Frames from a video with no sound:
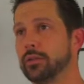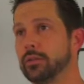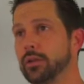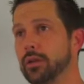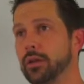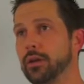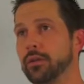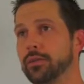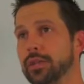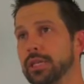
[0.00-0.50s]

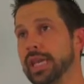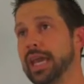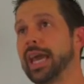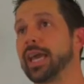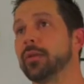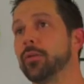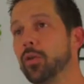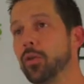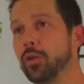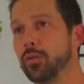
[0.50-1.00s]
The
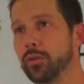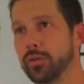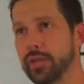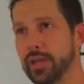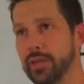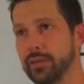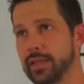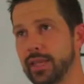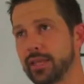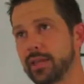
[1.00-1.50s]
animal where
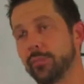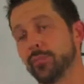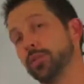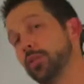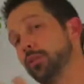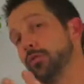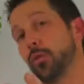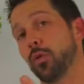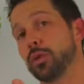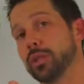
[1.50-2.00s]
they
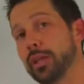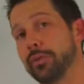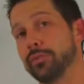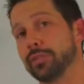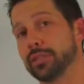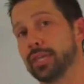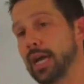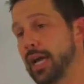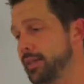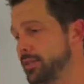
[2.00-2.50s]
complete
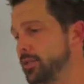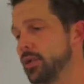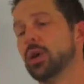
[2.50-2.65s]
4-level tests.